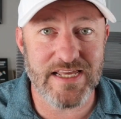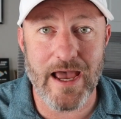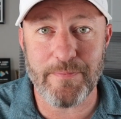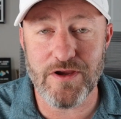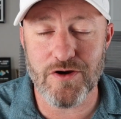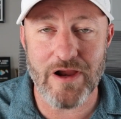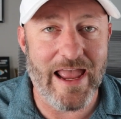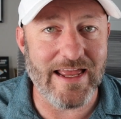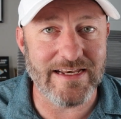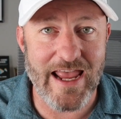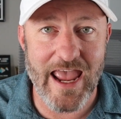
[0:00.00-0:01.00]
Zapier,
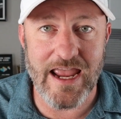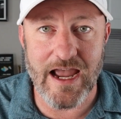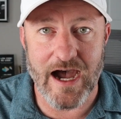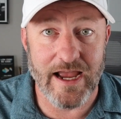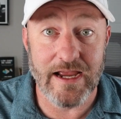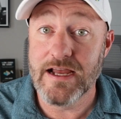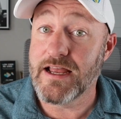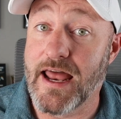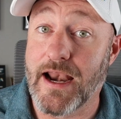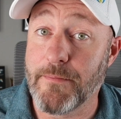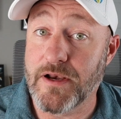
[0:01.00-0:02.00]
and AI.
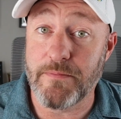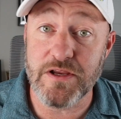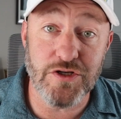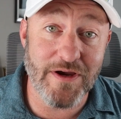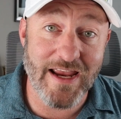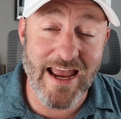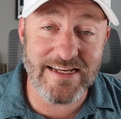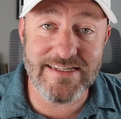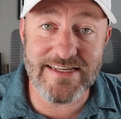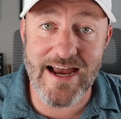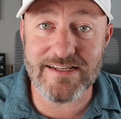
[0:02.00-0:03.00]
And I'm going to be doing
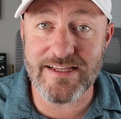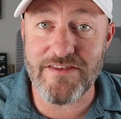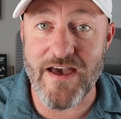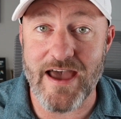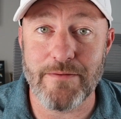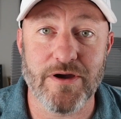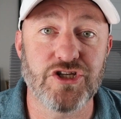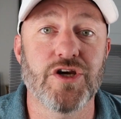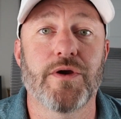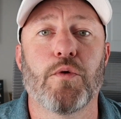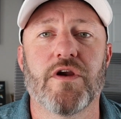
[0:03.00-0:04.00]
exactly that by
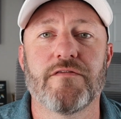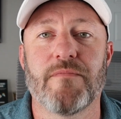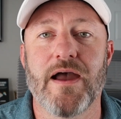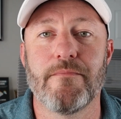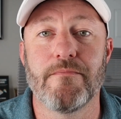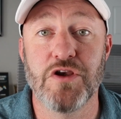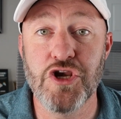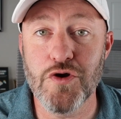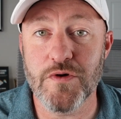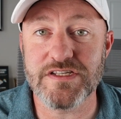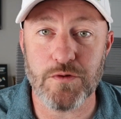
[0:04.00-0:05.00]
sharing one of my
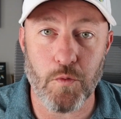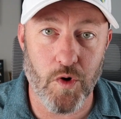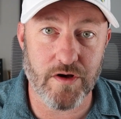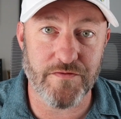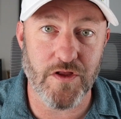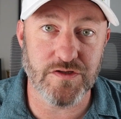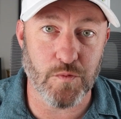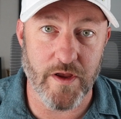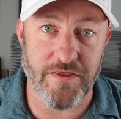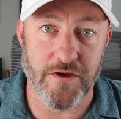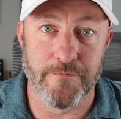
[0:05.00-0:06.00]
newest workflows
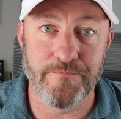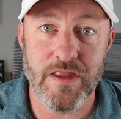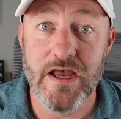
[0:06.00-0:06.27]
with you.